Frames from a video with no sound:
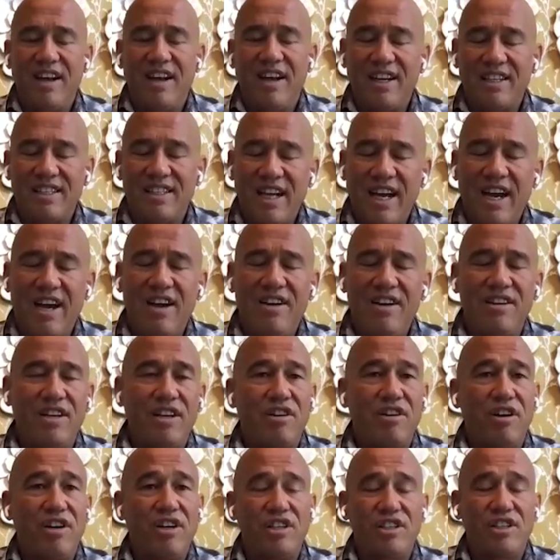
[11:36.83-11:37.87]
knocked down, you
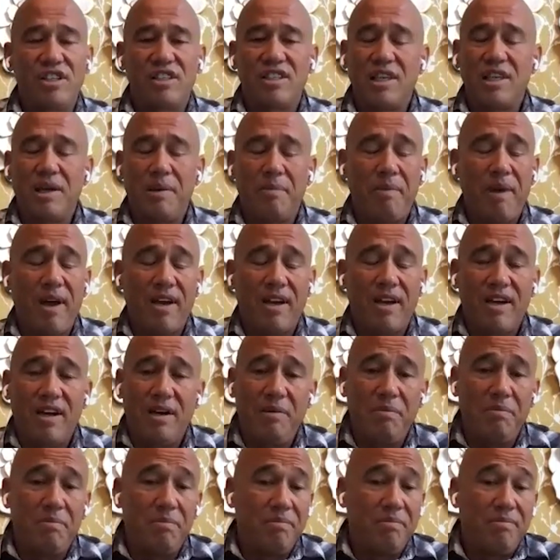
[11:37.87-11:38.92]
get hurt, you just get back
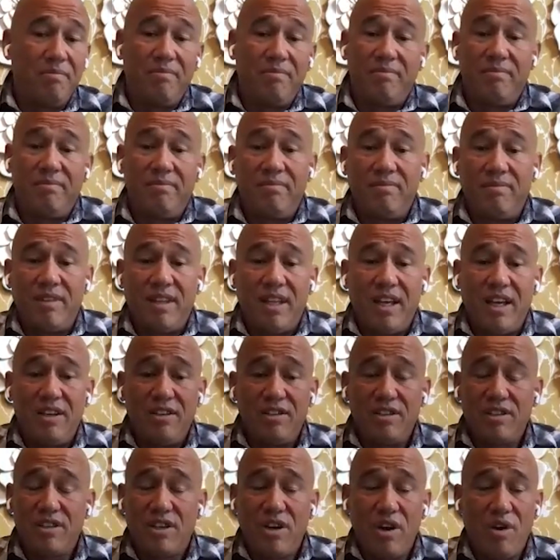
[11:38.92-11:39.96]
up
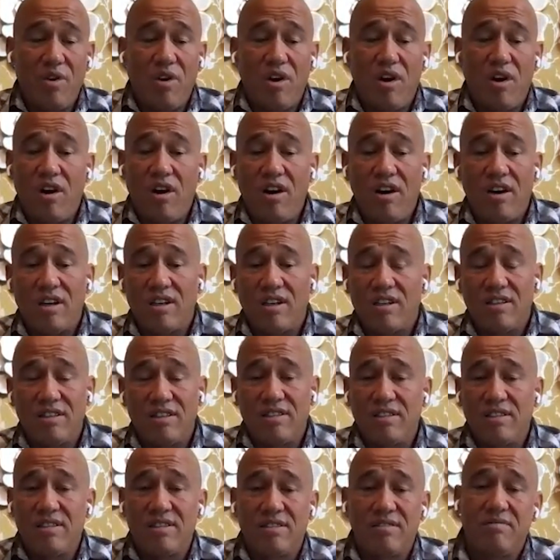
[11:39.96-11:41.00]
and you just go hard
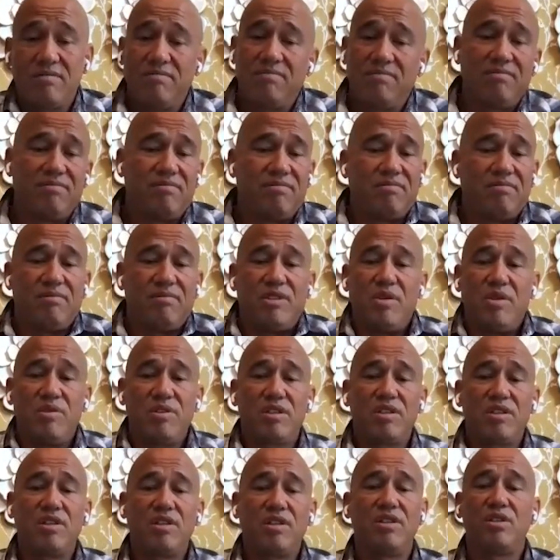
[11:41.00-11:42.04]
because no
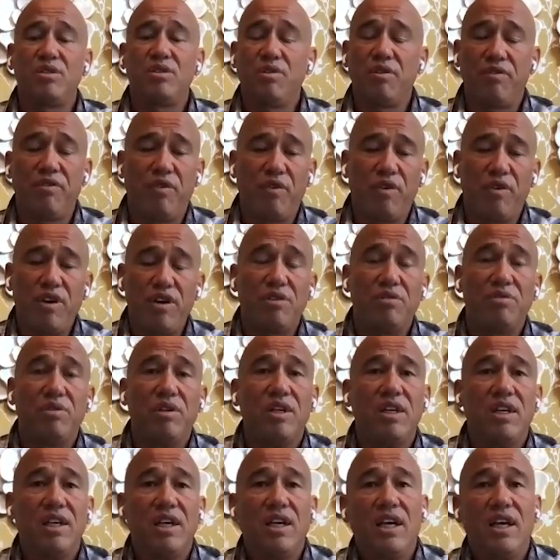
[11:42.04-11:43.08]
one's going to do it for you.
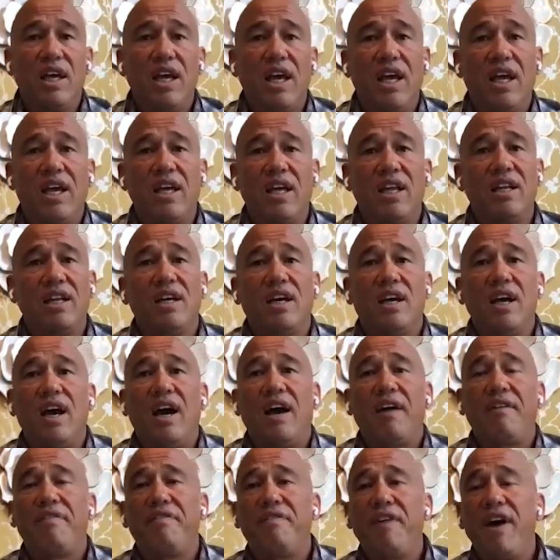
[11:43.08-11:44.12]
And
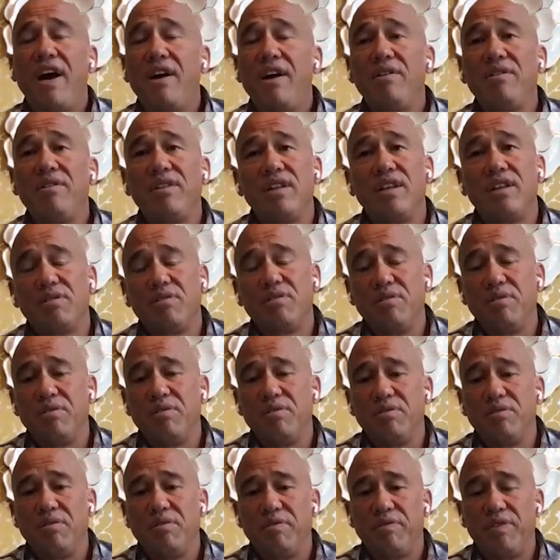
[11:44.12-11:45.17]
I found that
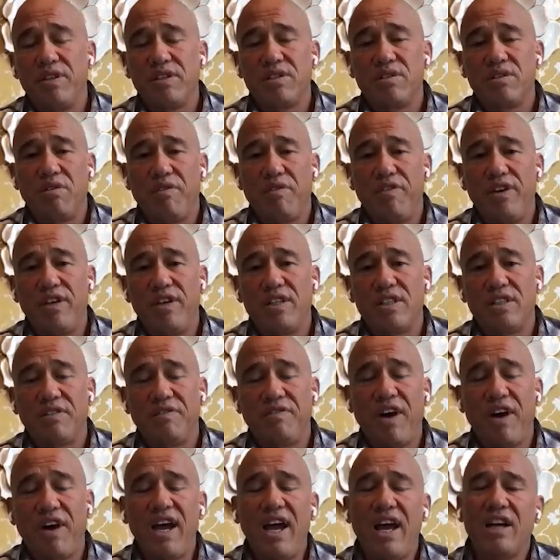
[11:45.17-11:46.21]
through physical fitness,
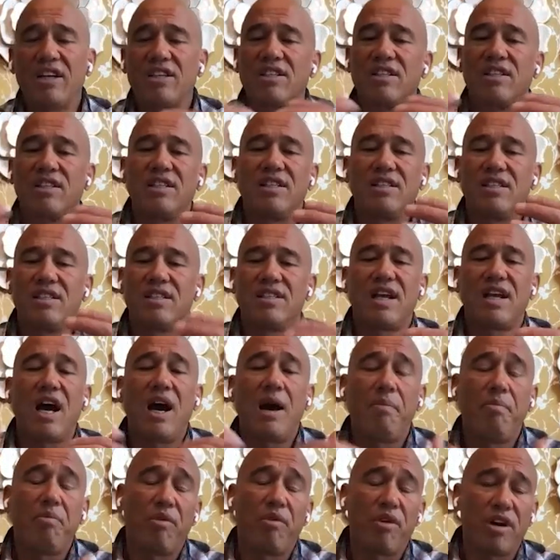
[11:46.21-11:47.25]
if I actually
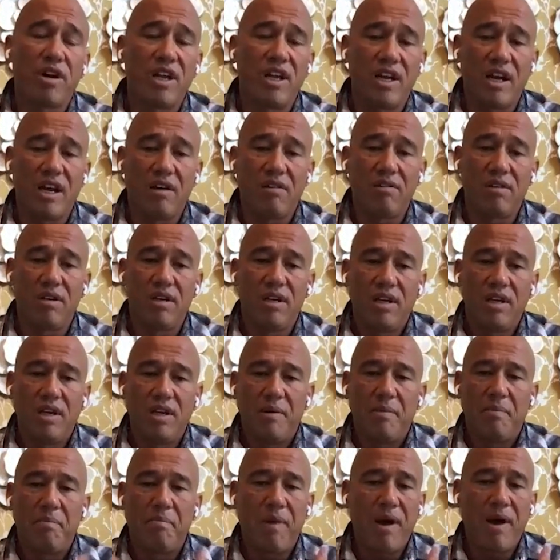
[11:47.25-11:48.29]
stop working out,
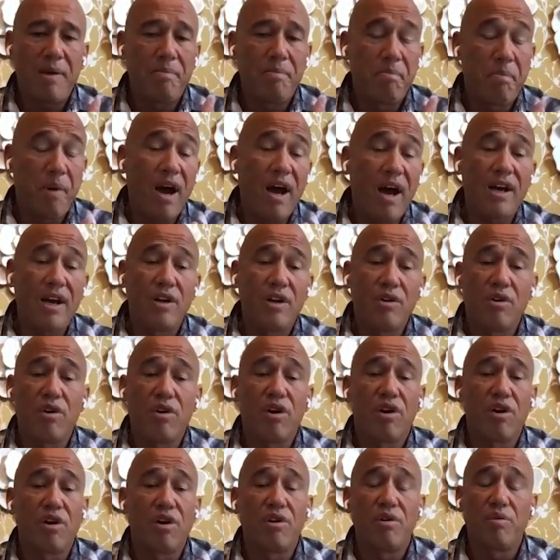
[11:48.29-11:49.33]
my body
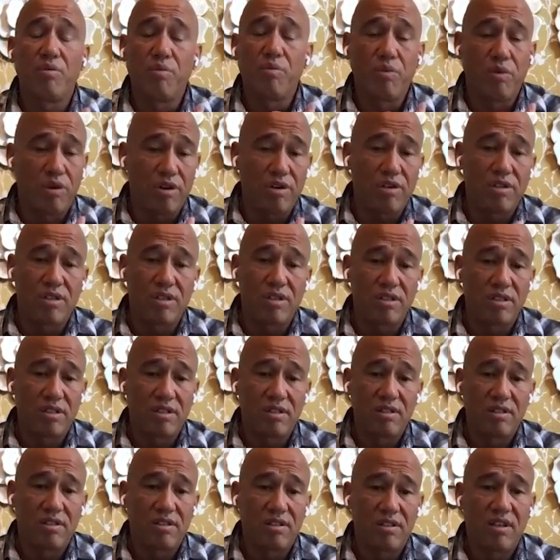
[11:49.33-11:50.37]
will hurt
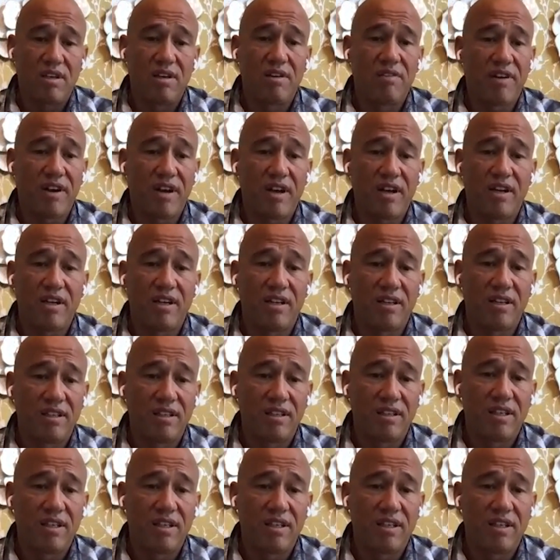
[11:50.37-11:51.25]
worse than if I